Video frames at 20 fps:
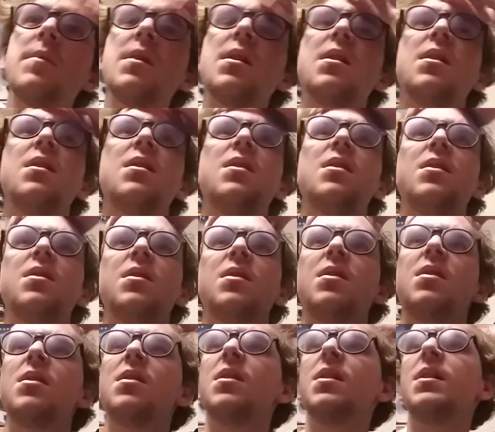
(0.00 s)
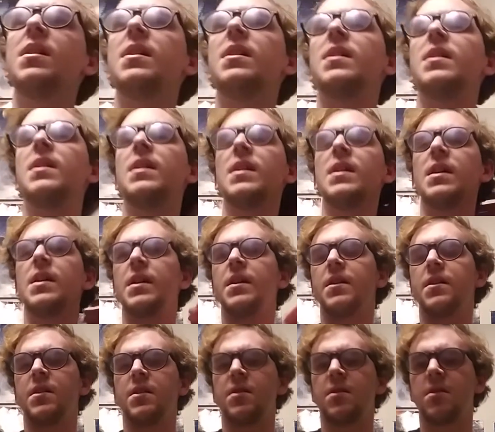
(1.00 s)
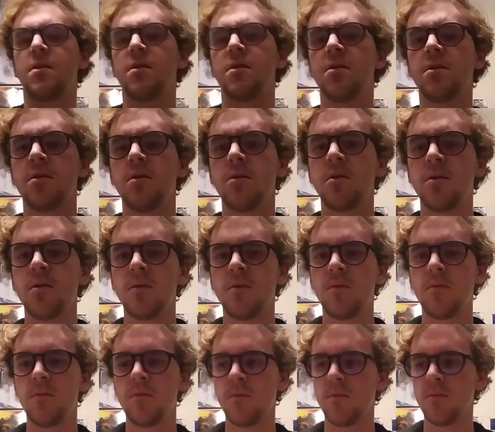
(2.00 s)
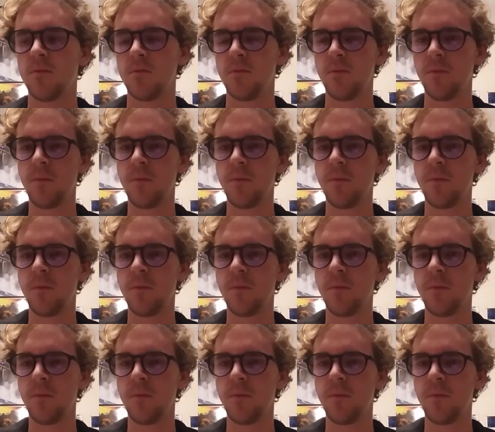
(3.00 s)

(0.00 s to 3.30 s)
(no one is talking)